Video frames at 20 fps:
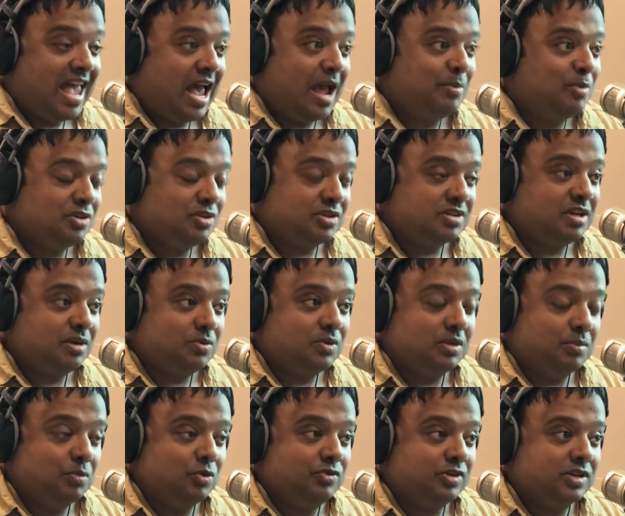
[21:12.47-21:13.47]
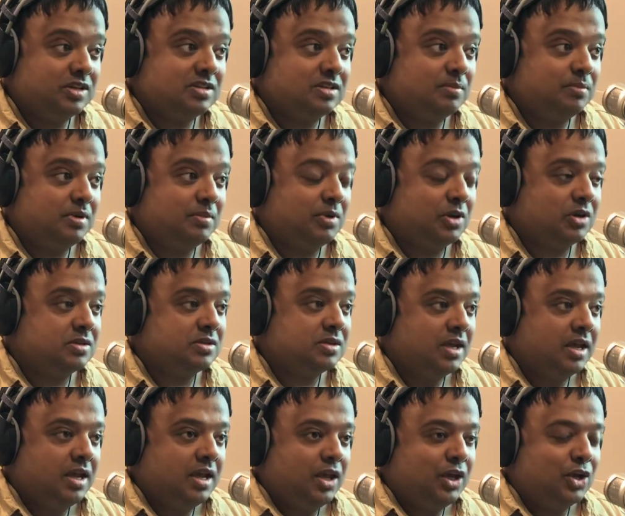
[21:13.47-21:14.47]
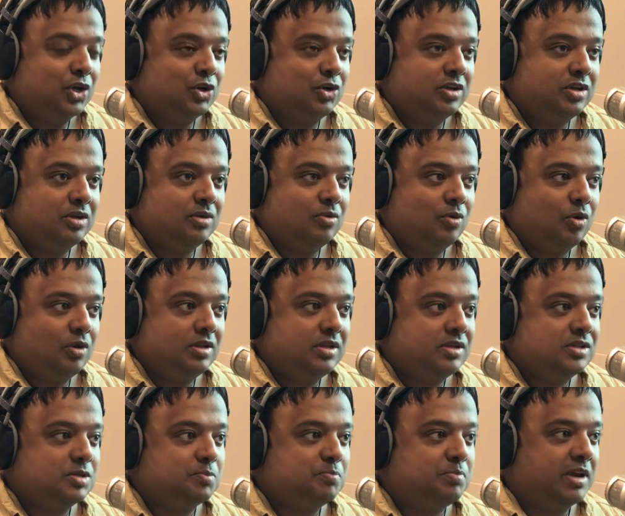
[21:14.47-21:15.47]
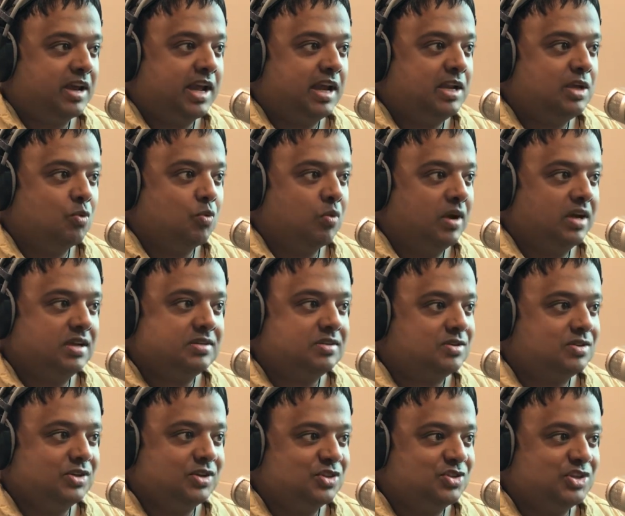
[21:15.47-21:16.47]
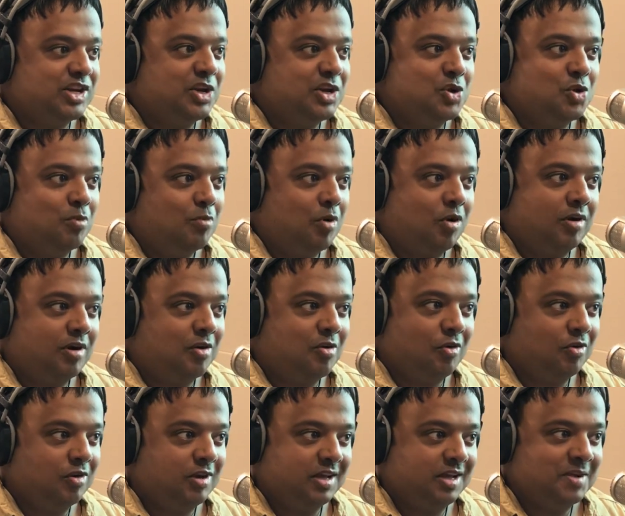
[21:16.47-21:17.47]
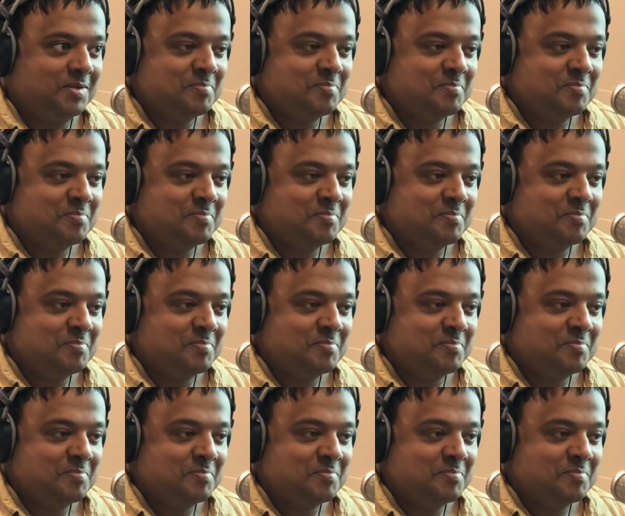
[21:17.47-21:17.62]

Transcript: I'm going to stay with the movies simply because, here are all these spaghetti westerns, Ennio Morricone.